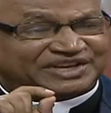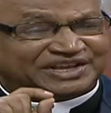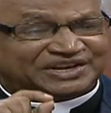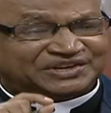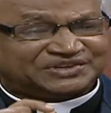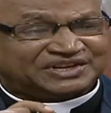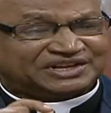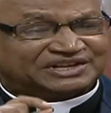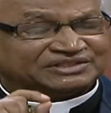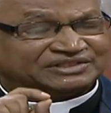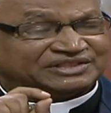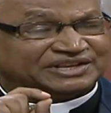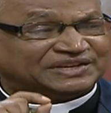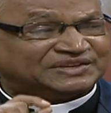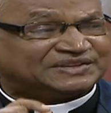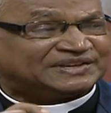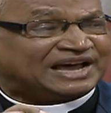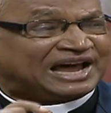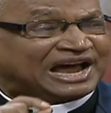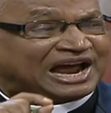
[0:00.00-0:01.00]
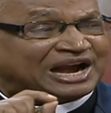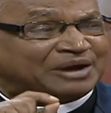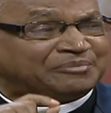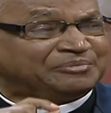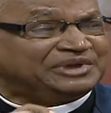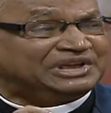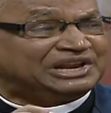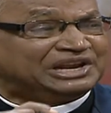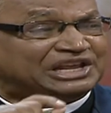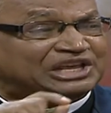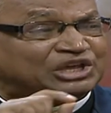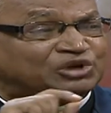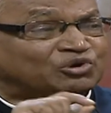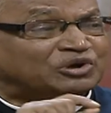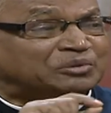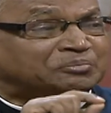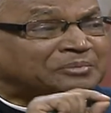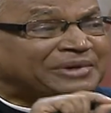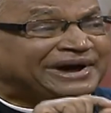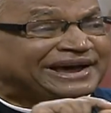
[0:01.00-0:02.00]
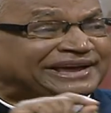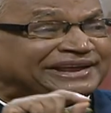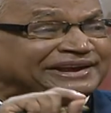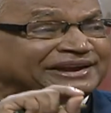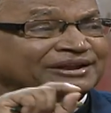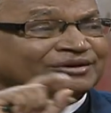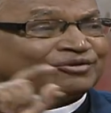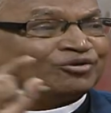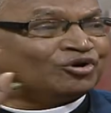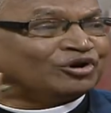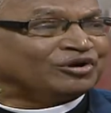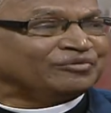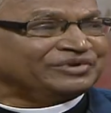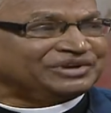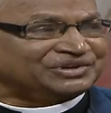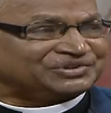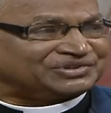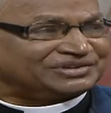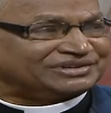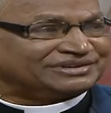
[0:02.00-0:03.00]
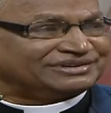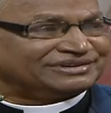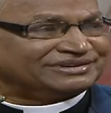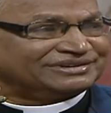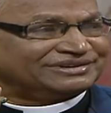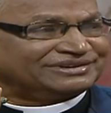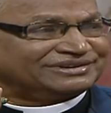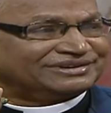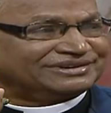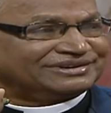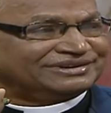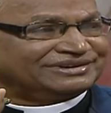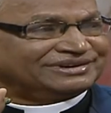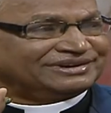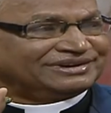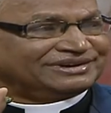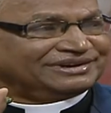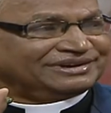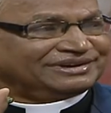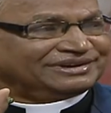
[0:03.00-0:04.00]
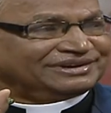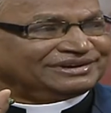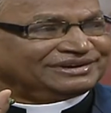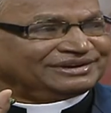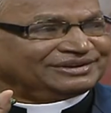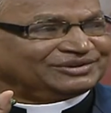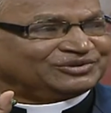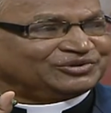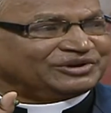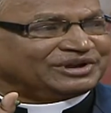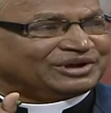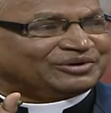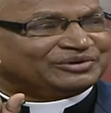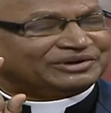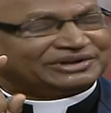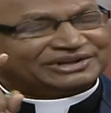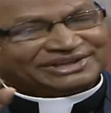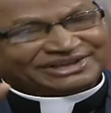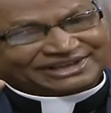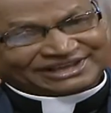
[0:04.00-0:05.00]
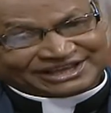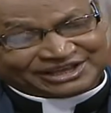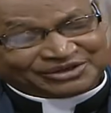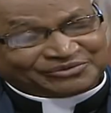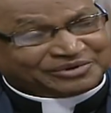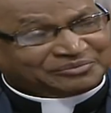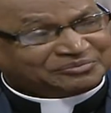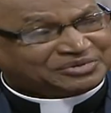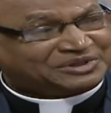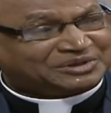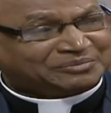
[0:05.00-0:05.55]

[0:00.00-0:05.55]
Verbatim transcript: Since this had been your mind always. Yes. So now, even